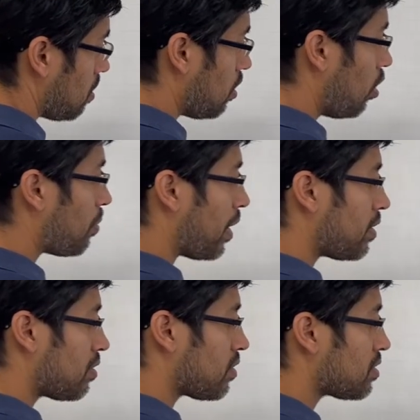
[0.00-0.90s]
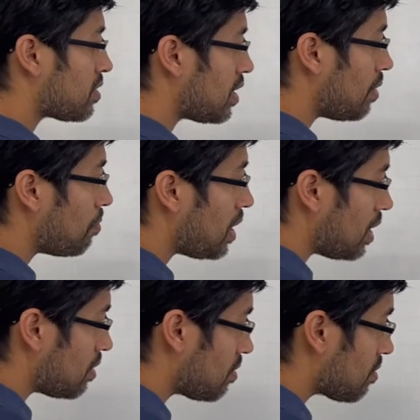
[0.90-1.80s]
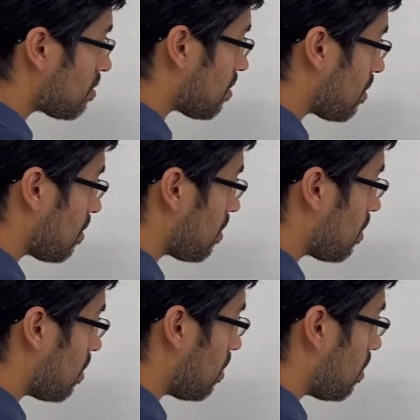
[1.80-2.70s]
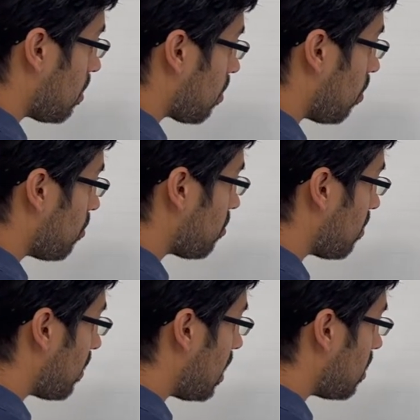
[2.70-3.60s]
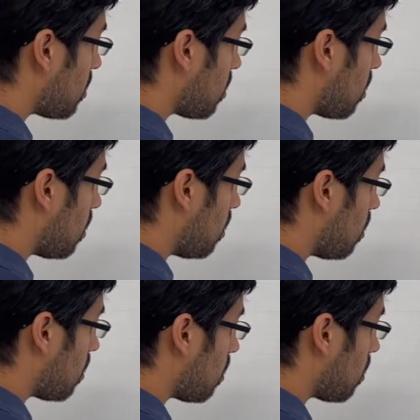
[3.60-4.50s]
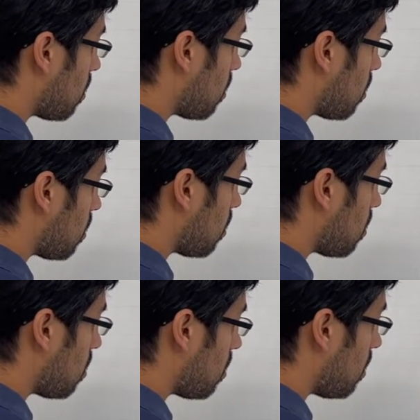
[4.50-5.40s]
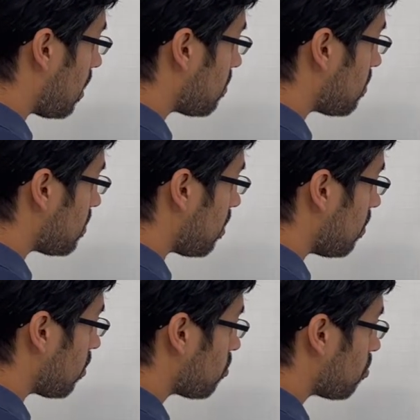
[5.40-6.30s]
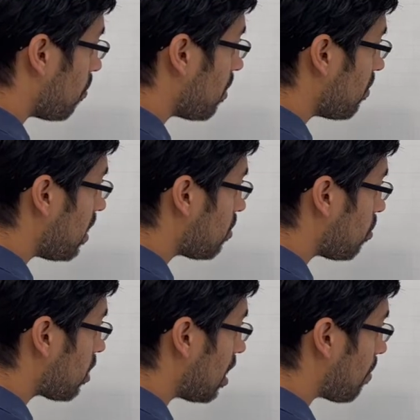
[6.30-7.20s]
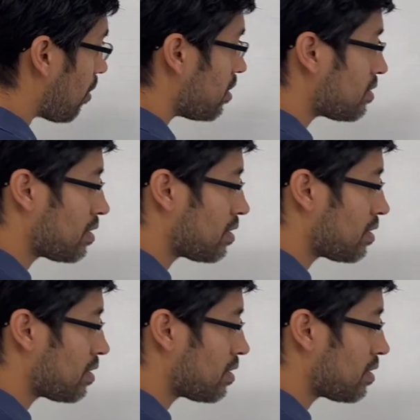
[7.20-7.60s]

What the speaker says: biodiversity means conservation necessary, because what we're really talking about is